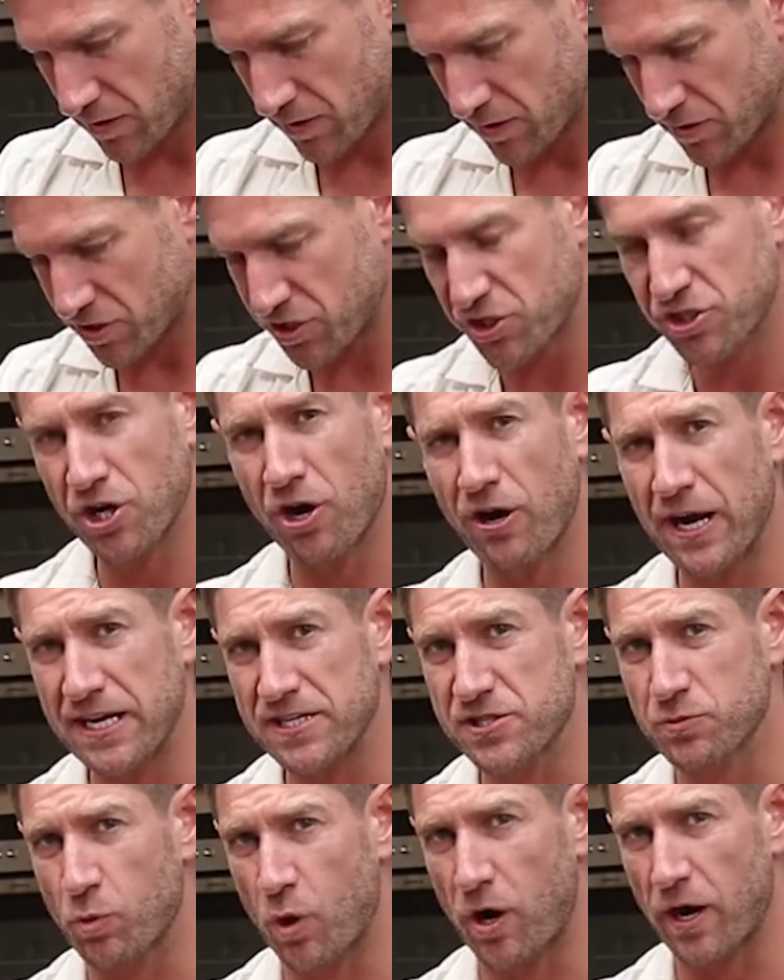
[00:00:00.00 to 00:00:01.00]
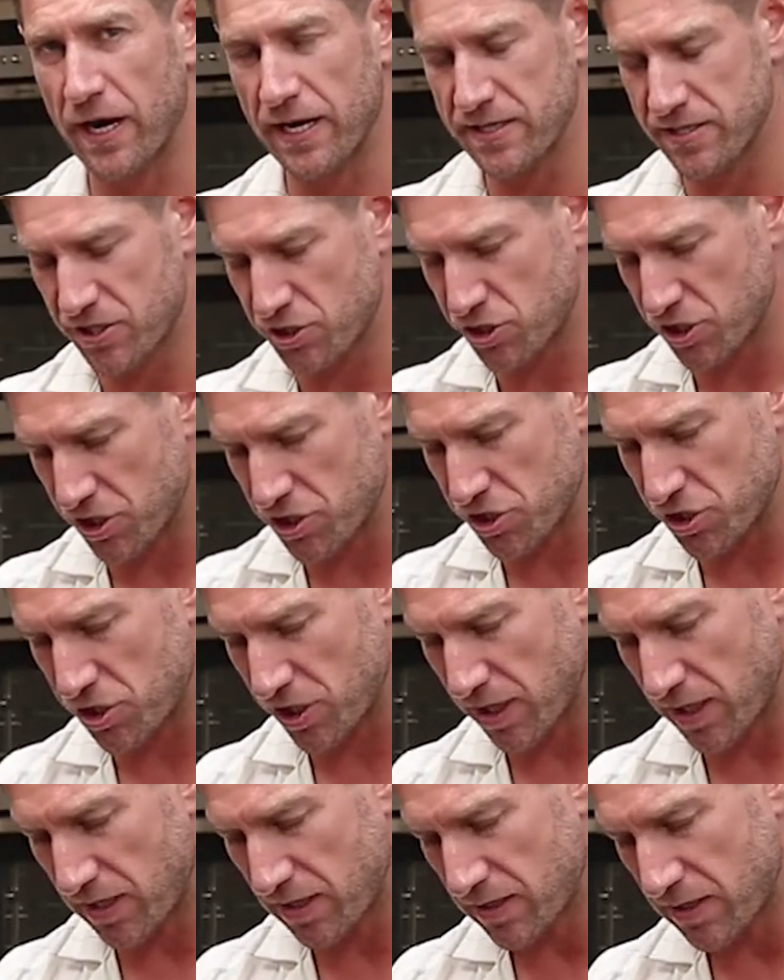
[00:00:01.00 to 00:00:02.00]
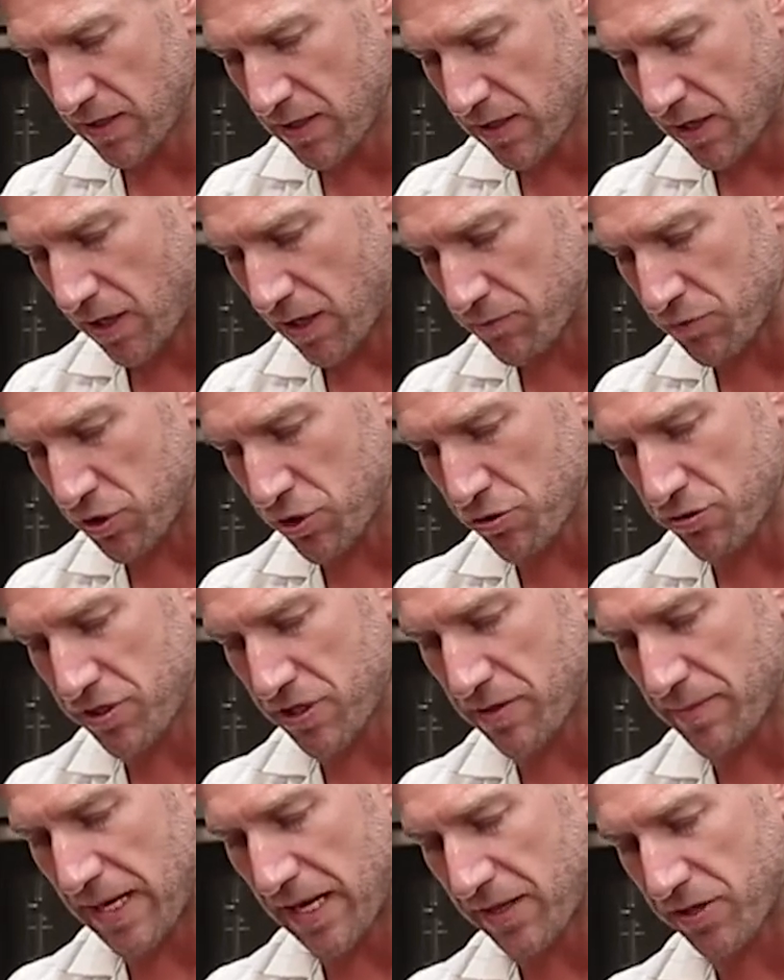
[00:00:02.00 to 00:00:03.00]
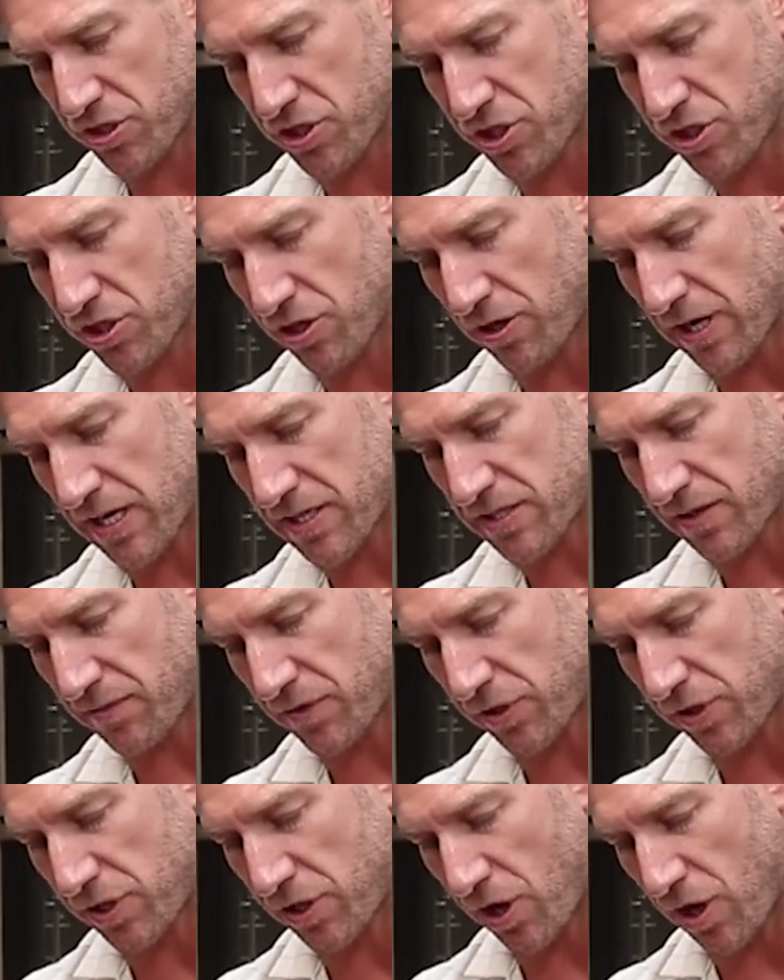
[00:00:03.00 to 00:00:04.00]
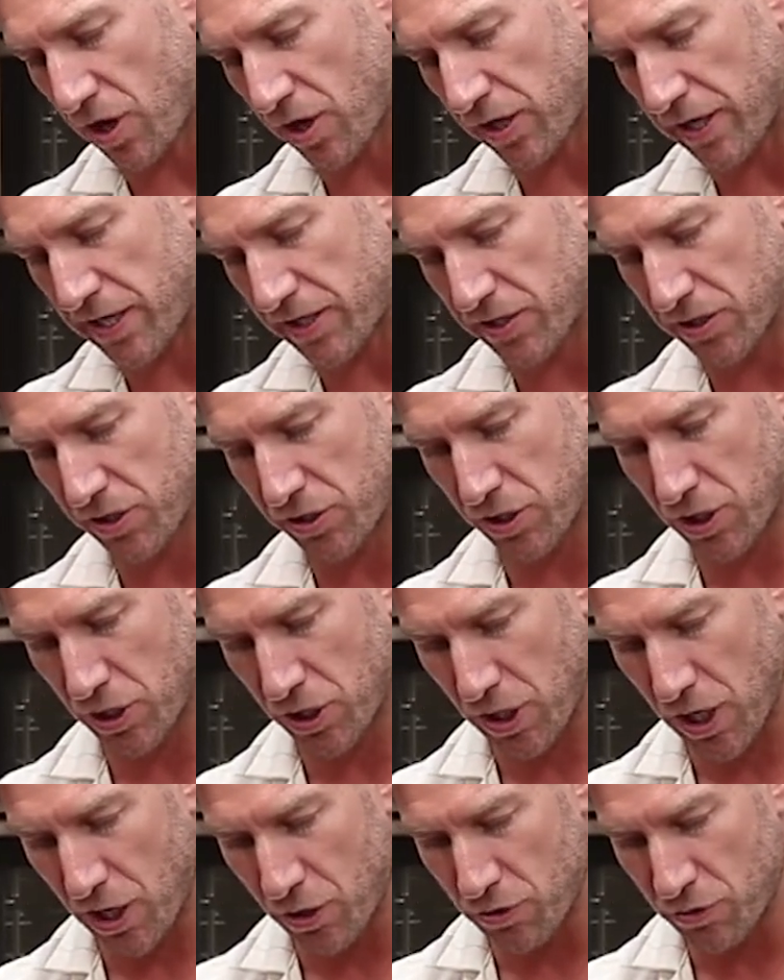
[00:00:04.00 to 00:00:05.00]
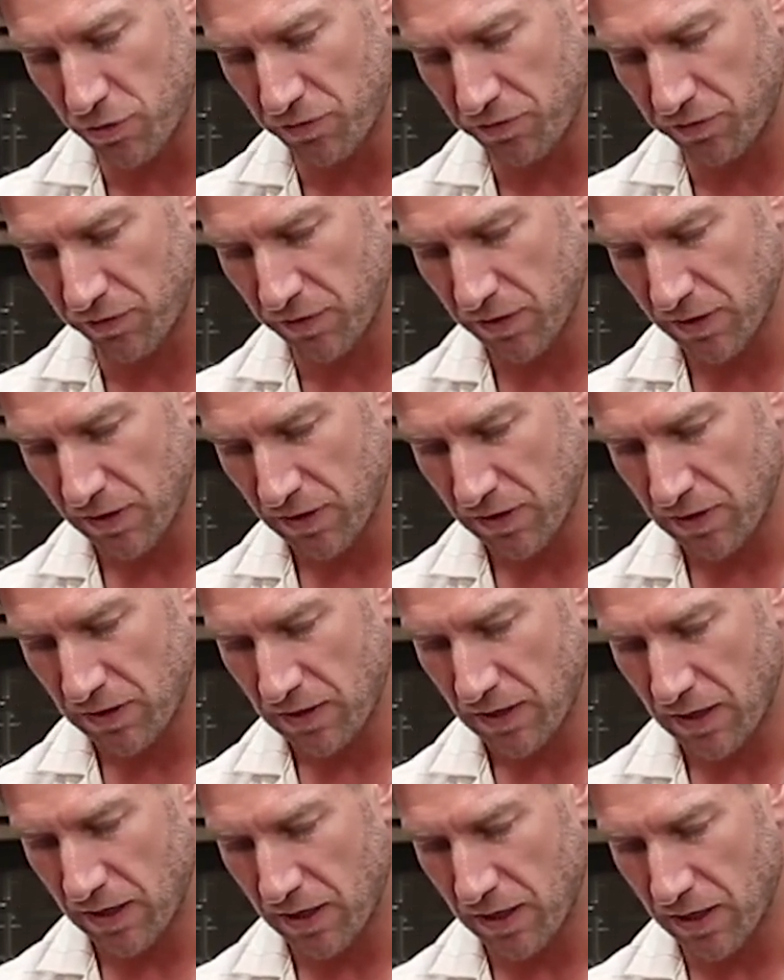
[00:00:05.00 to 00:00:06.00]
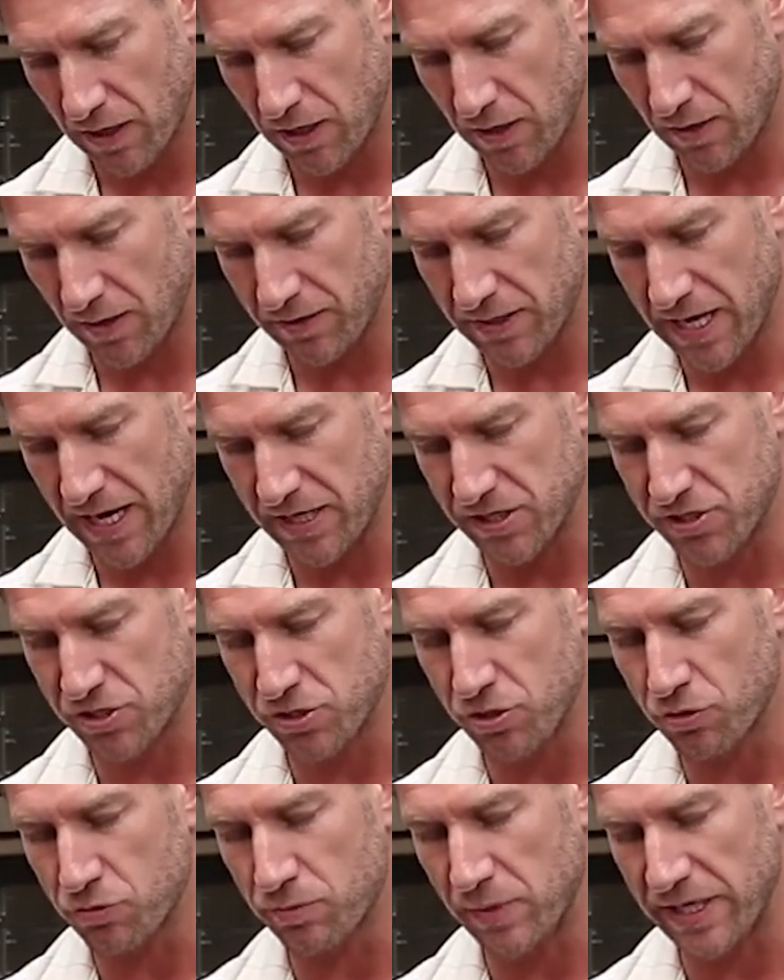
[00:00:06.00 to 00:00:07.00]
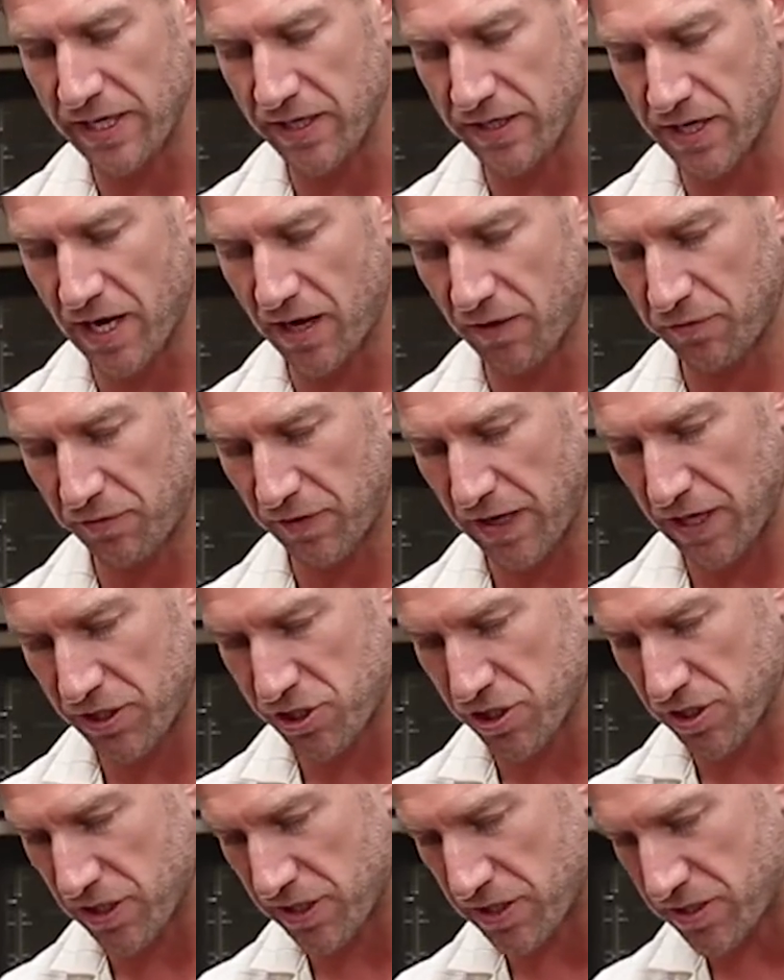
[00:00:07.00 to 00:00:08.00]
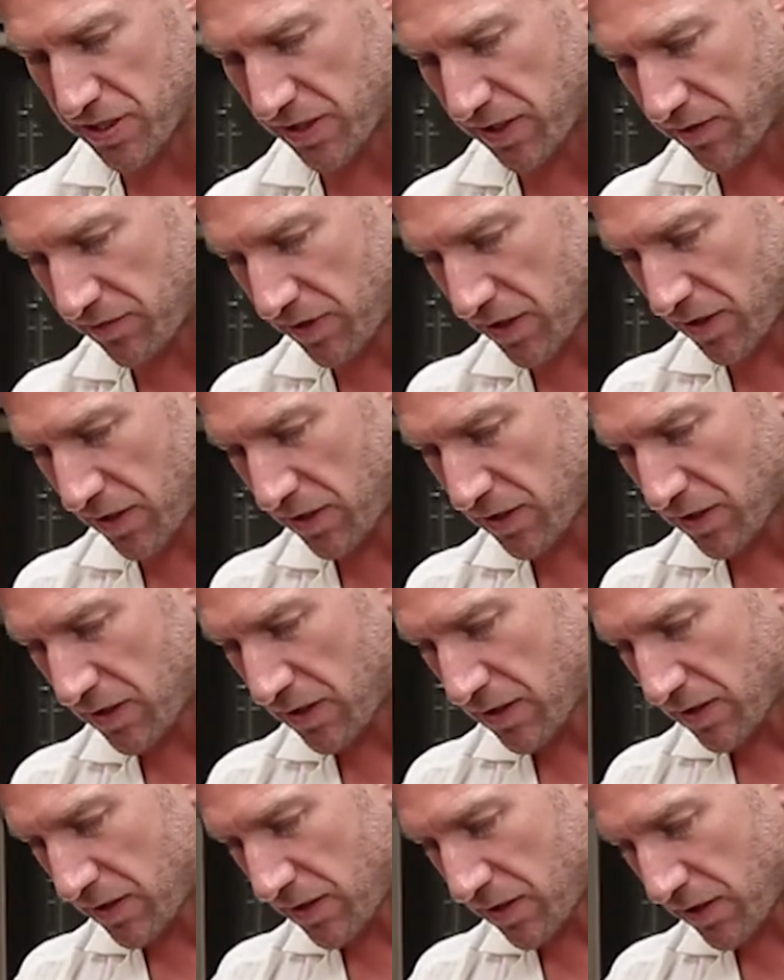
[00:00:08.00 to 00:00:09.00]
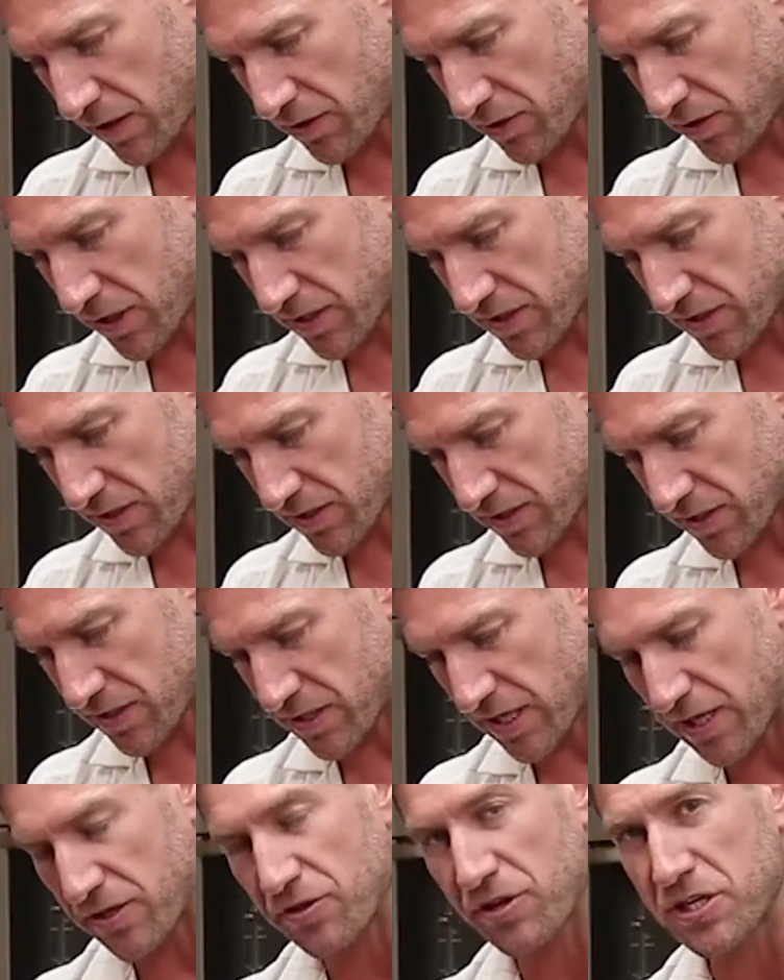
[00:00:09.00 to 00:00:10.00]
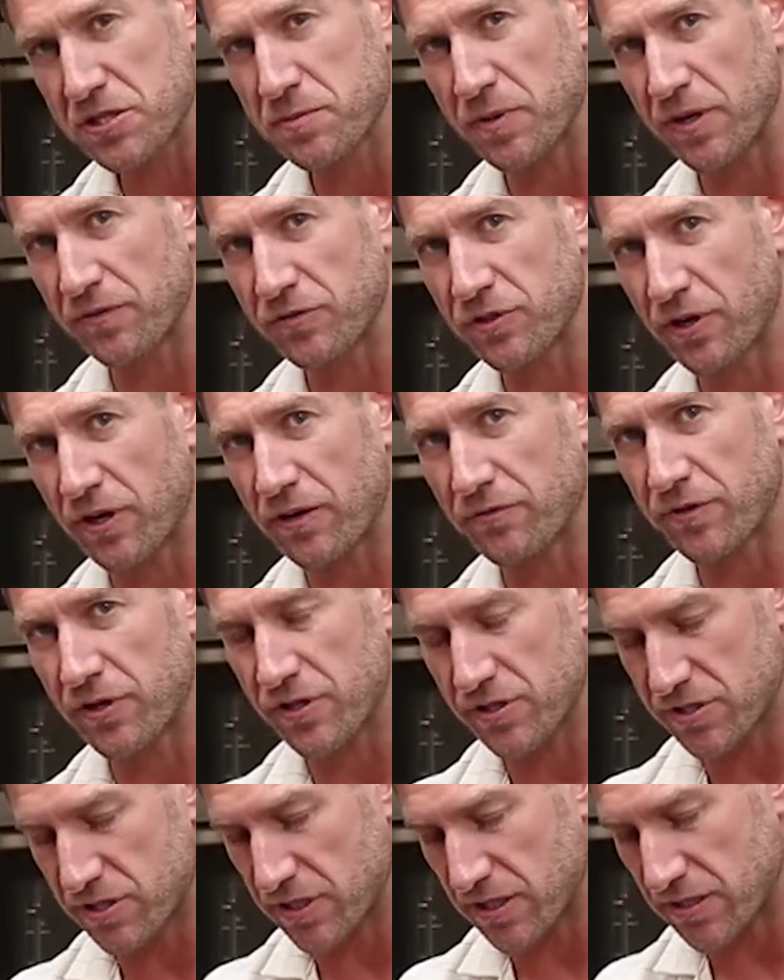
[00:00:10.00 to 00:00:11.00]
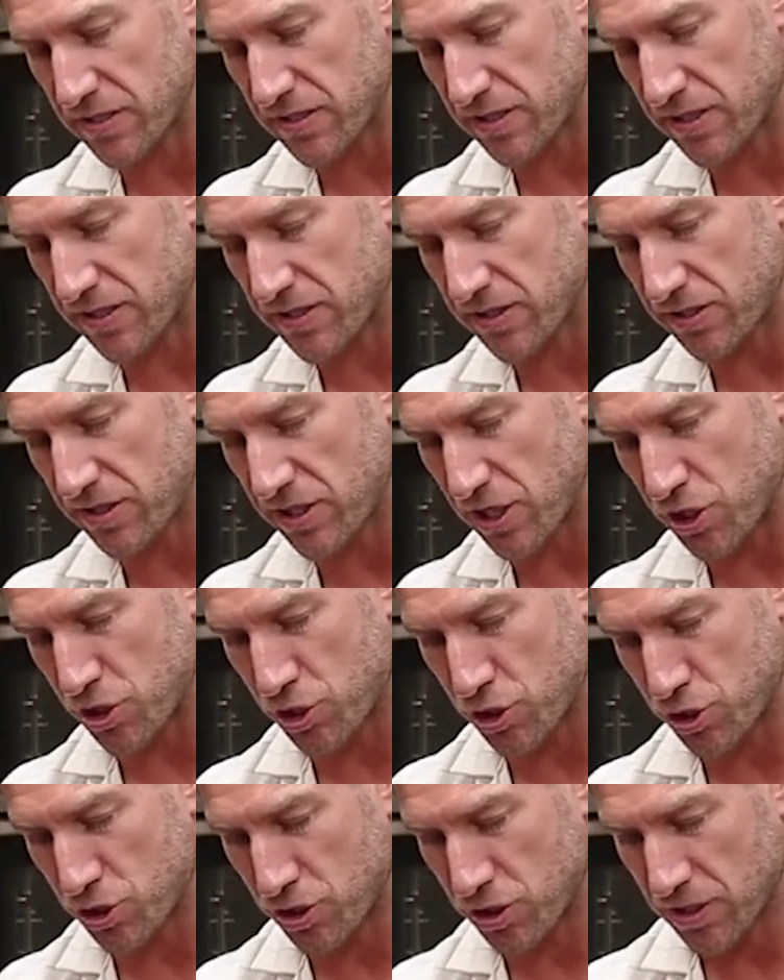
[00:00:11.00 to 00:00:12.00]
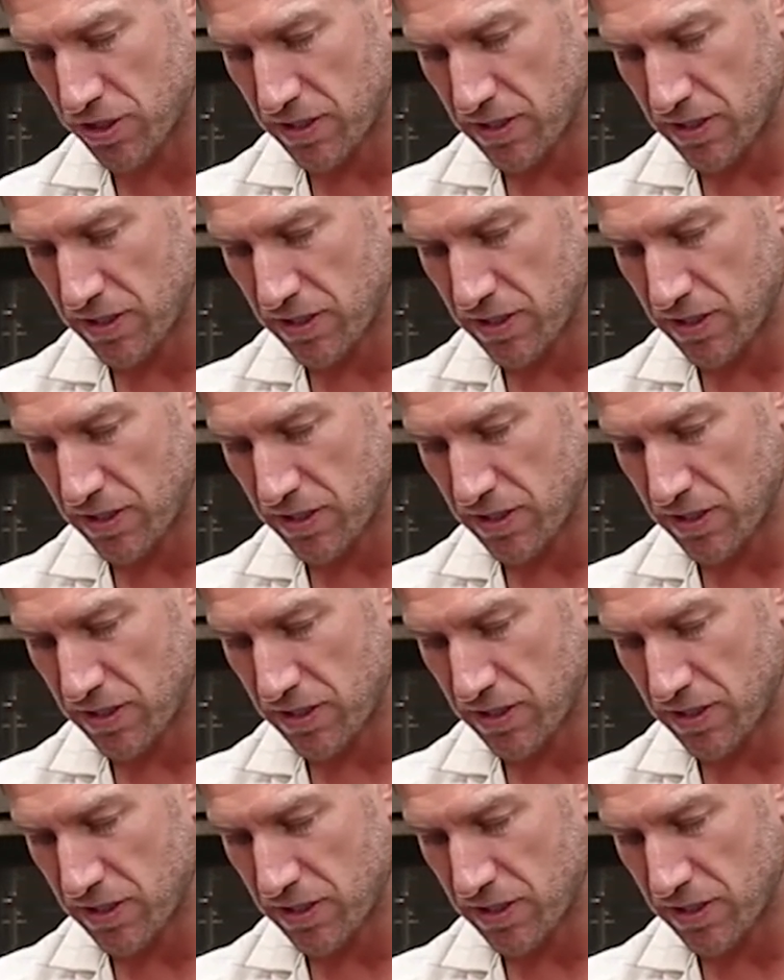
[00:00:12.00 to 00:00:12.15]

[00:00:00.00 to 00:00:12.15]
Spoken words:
Size-wise, ginger, I'm using about the size of a garlic clove, and that is normally enough actually to give it a nice, as I say, nice bit of diversity to this dish.